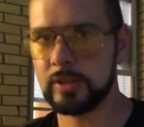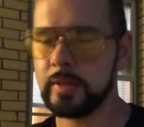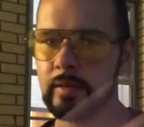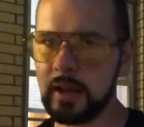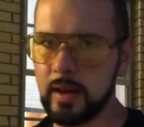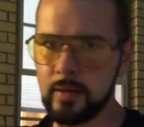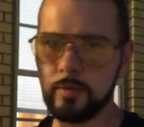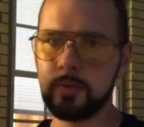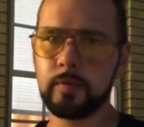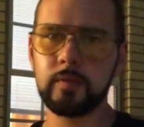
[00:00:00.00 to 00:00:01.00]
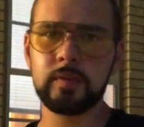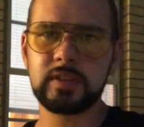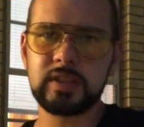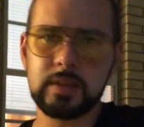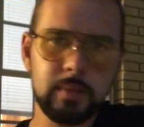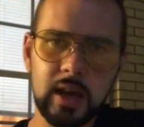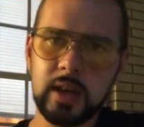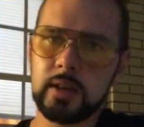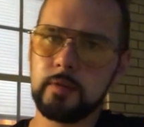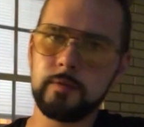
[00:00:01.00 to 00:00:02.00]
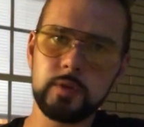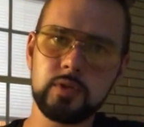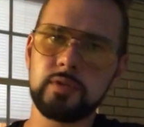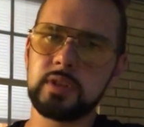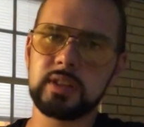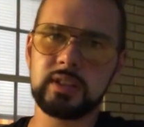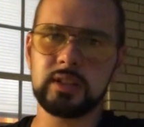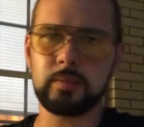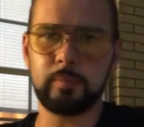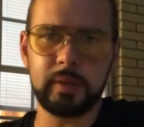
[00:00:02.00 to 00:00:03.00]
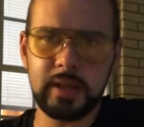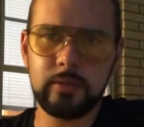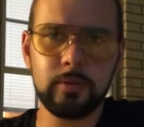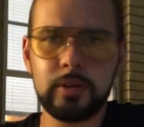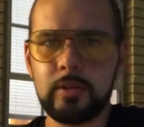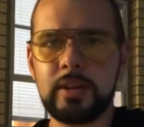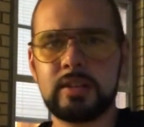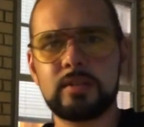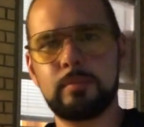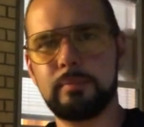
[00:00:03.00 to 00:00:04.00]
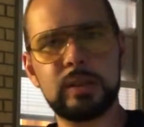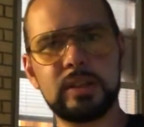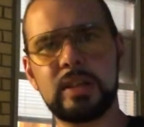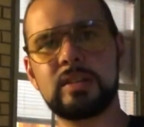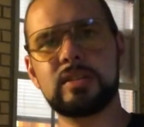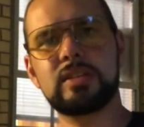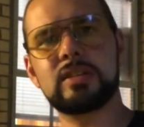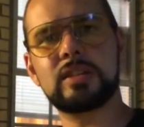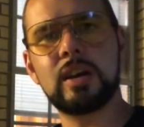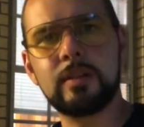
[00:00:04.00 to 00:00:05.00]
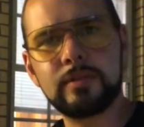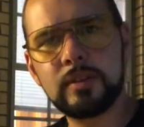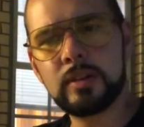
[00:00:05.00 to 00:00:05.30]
You can even have semi-futuristic, Blade Runner-esque buildings and stuff.